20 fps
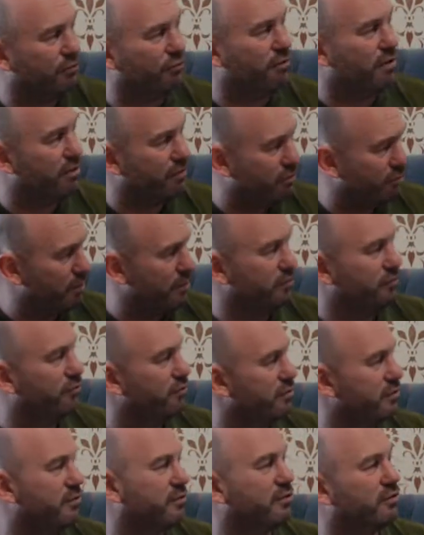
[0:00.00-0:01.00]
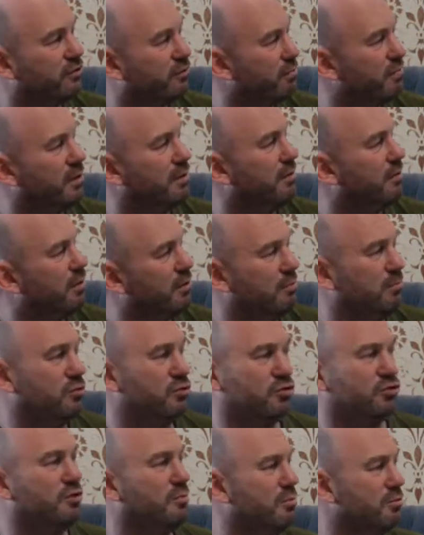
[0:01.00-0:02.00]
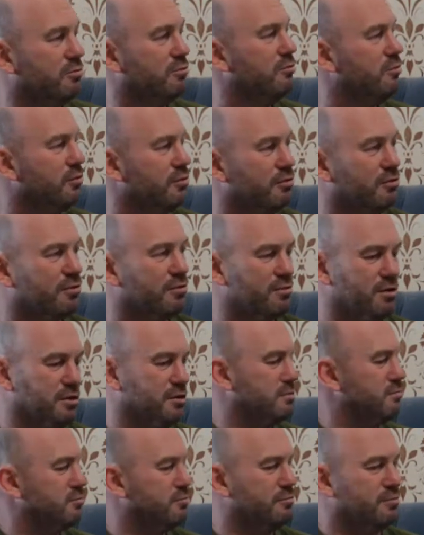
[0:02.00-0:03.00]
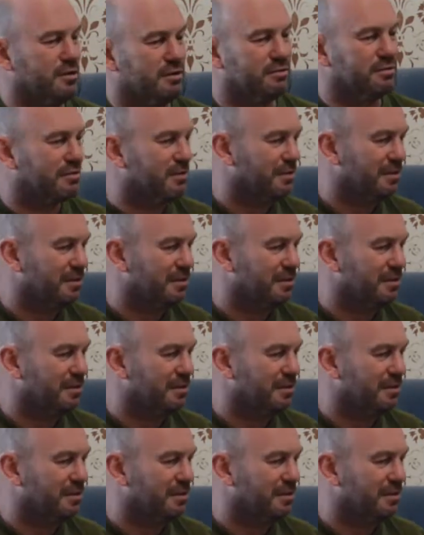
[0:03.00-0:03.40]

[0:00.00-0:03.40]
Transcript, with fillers: Trained through injuries because I'm a stubborn New Yorker. I could do everything.